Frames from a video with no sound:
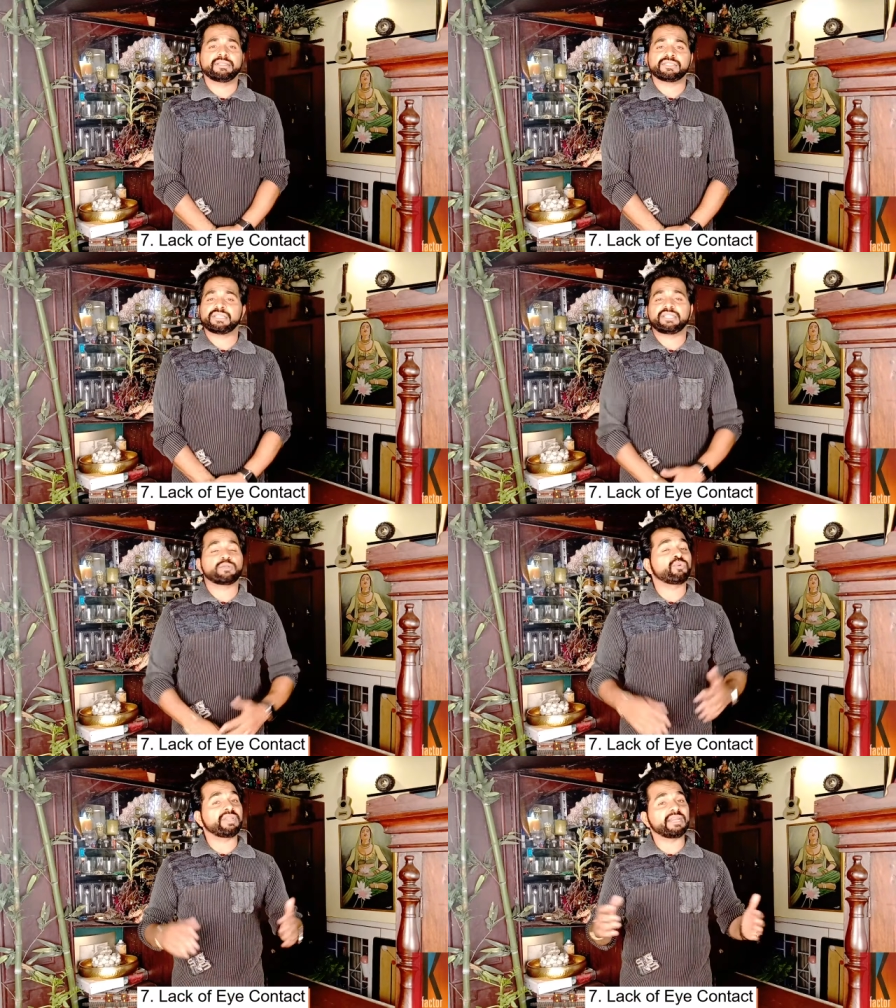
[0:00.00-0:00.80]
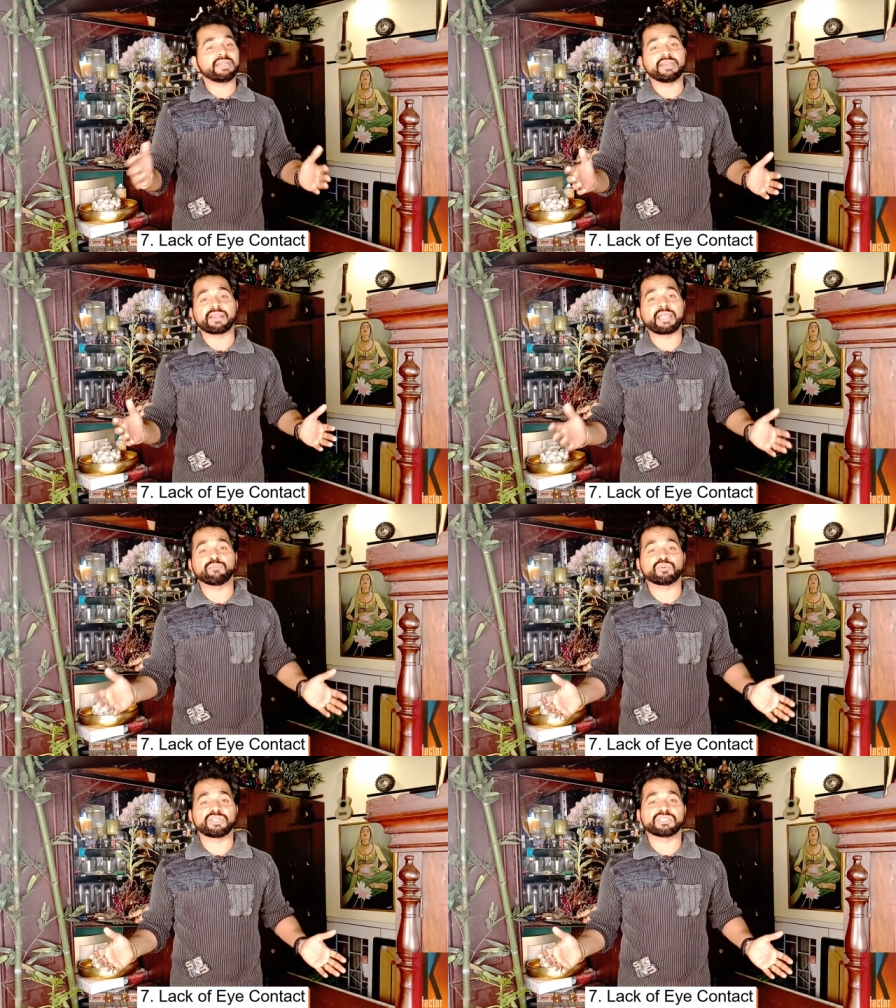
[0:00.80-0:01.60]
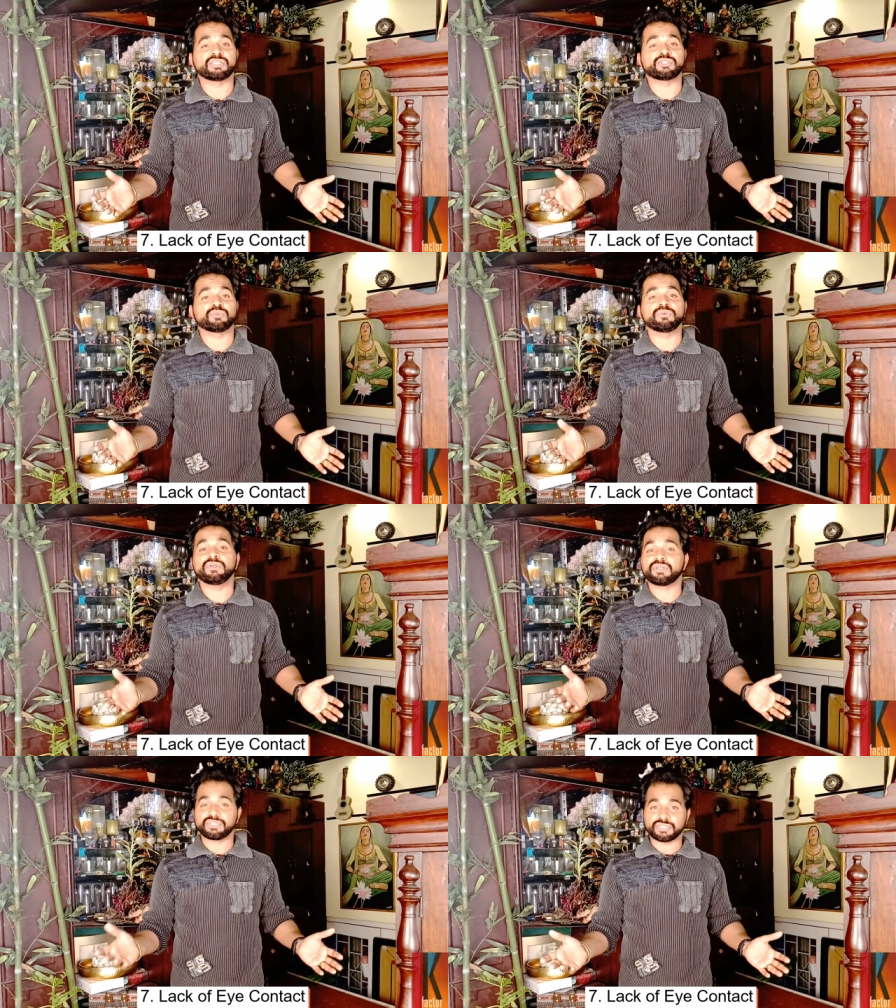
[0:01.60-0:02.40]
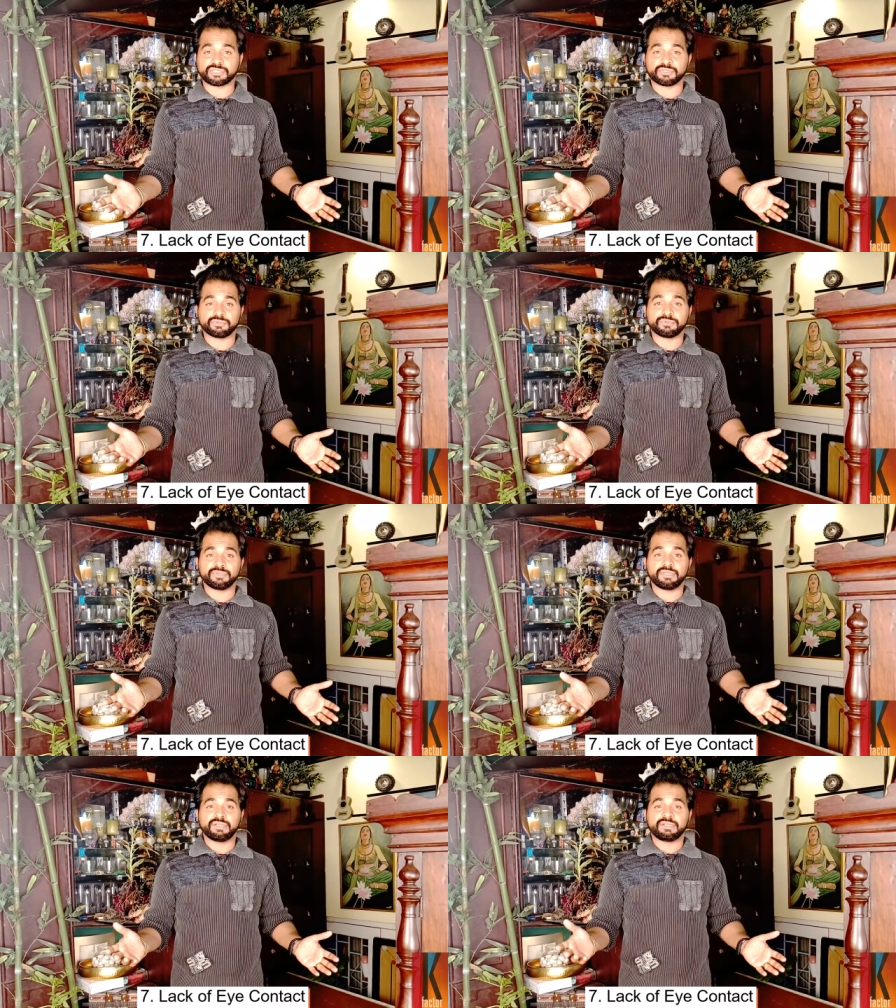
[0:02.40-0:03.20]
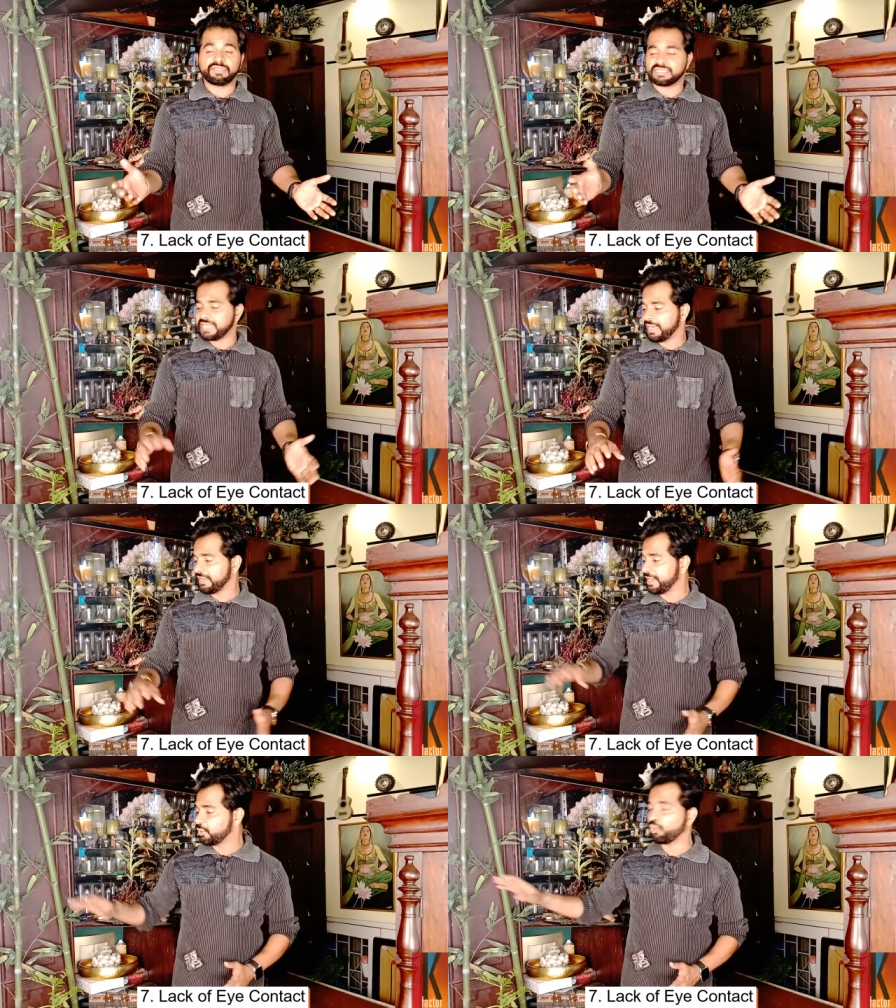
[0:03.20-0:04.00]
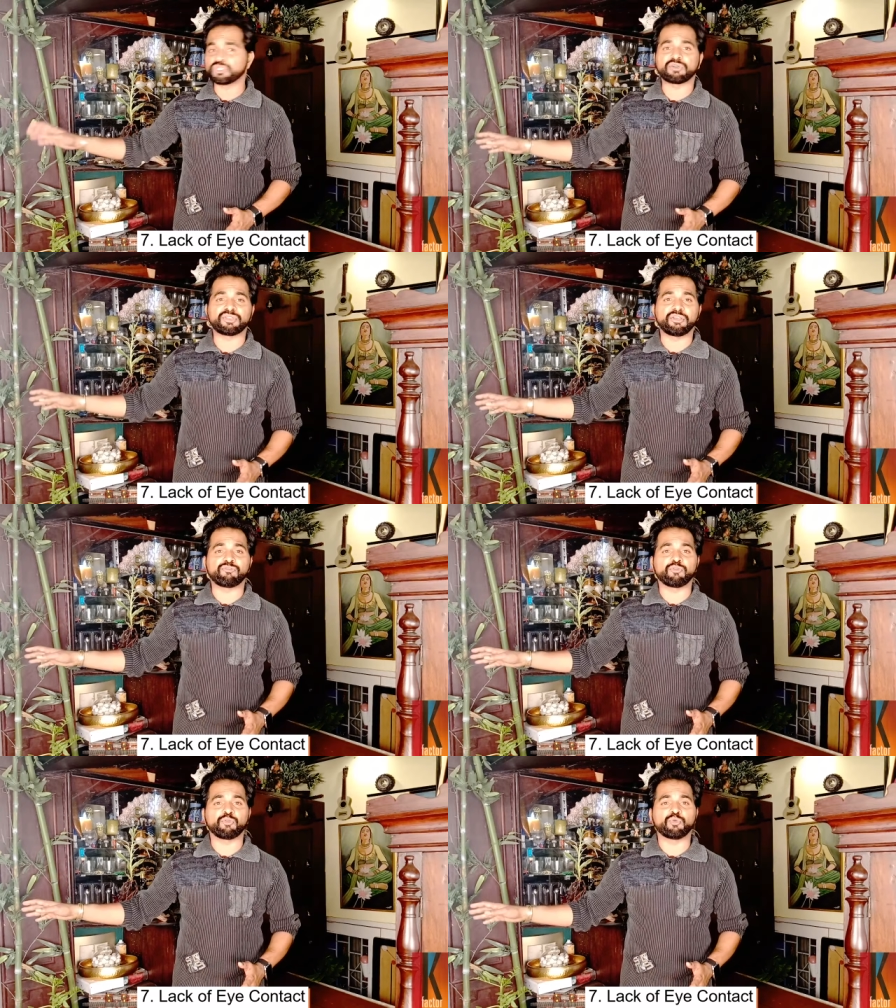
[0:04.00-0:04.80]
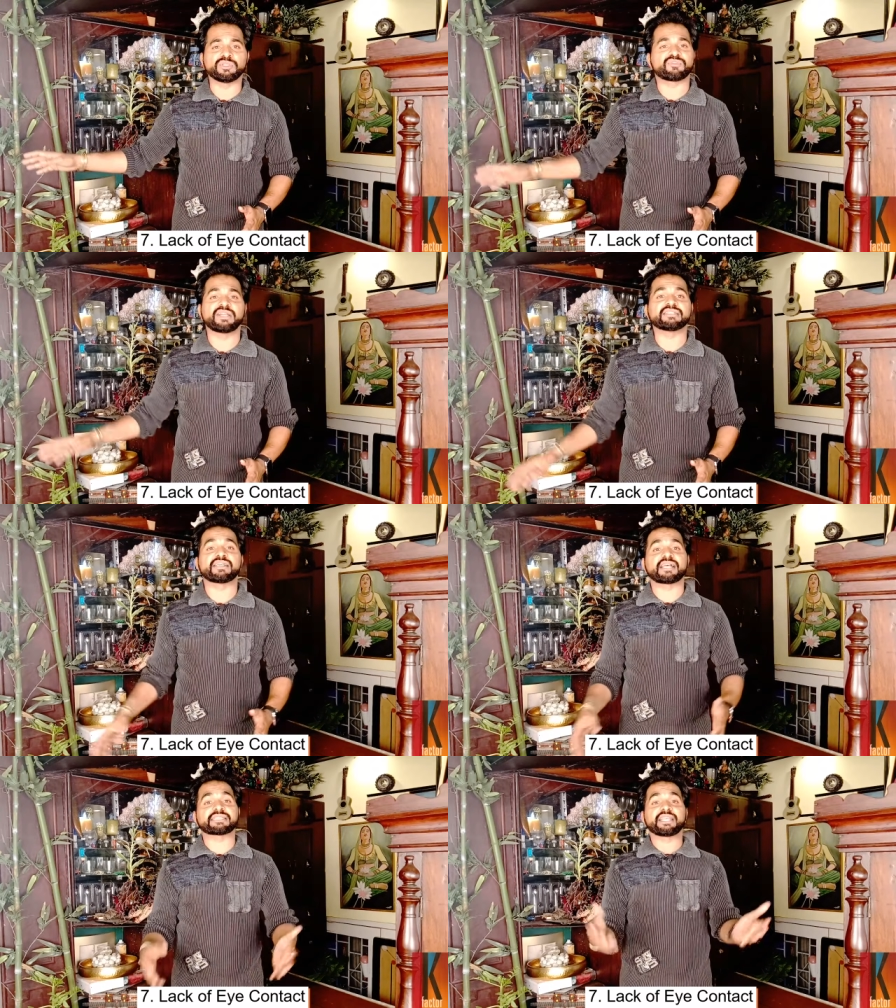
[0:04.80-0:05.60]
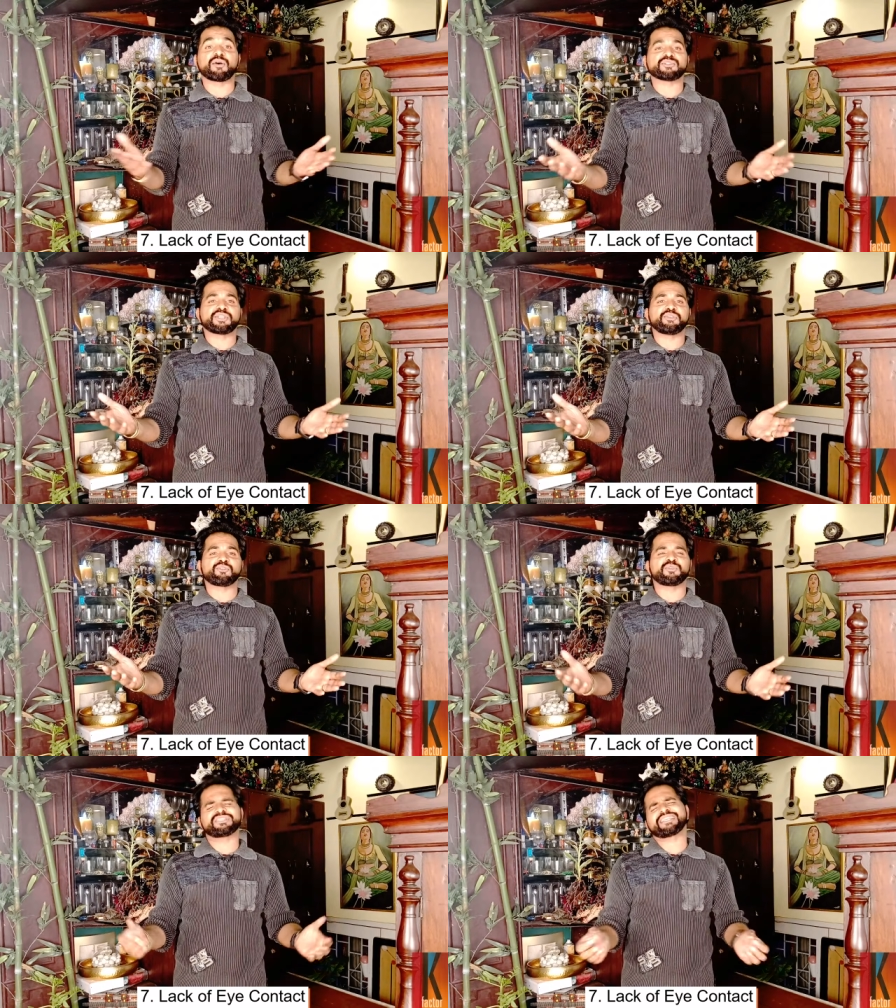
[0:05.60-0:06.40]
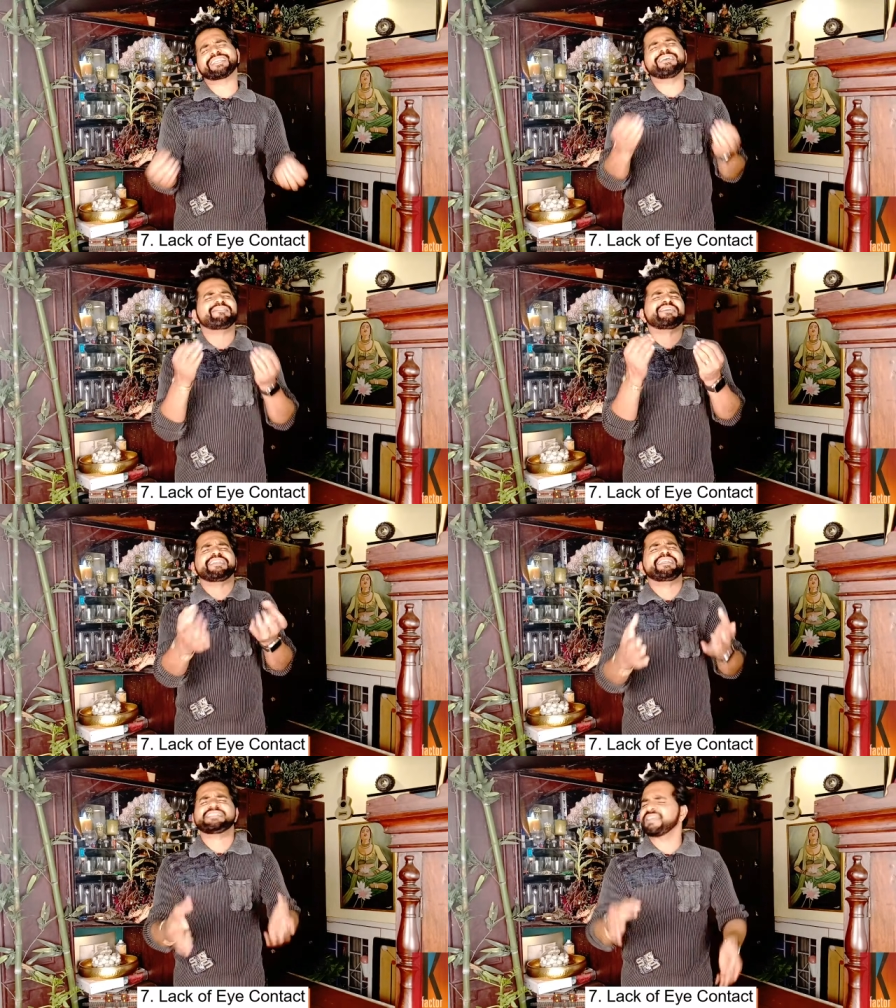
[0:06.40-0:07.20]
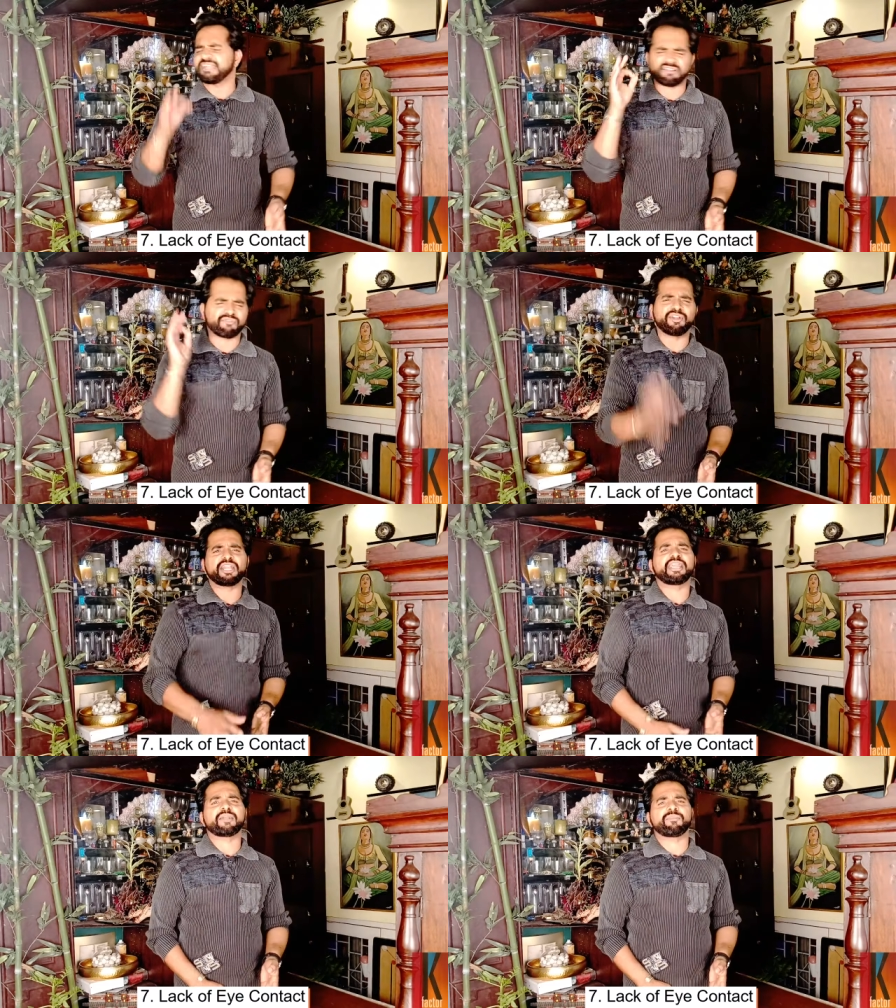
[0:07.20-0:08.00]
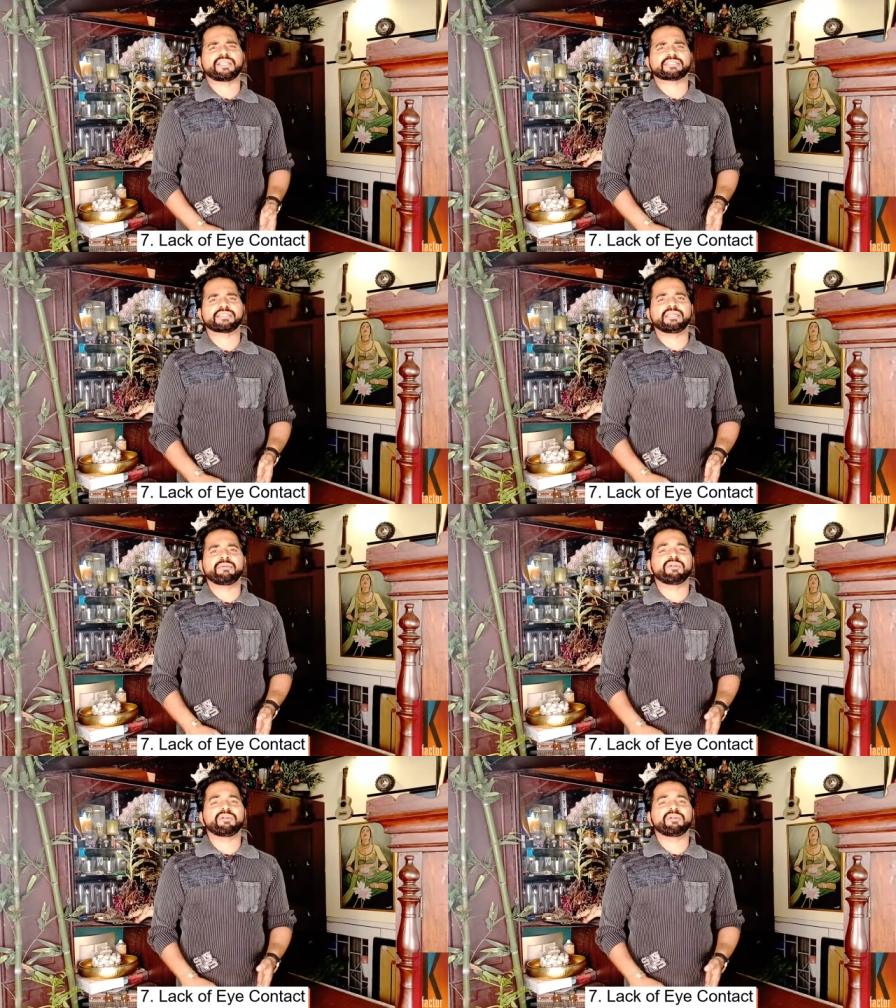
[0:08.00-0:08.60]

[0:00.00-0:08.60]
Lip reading: See, they don't need any rhyme or reason to reject you. This candidate goes out to the interview room. His friends are asking, how's the interview? He's saying, very easy, I'll definitely get placed.